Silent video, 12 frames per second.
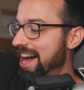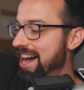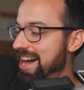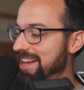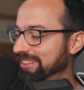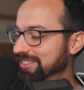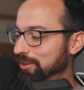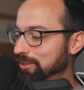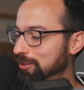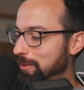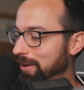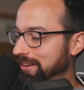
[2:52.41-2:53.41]
Uh, so,
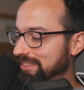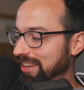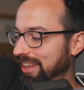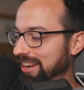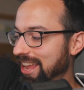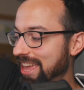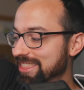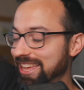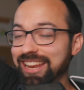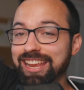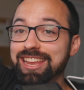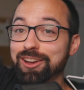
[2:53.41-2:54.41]
super excited. And
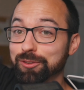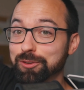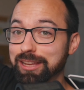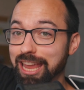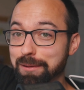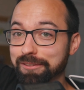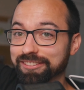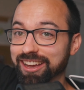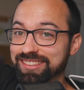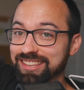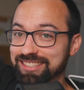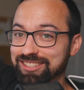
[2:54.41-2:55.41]
then he also
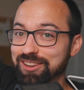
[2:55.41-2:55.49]
gamifies it.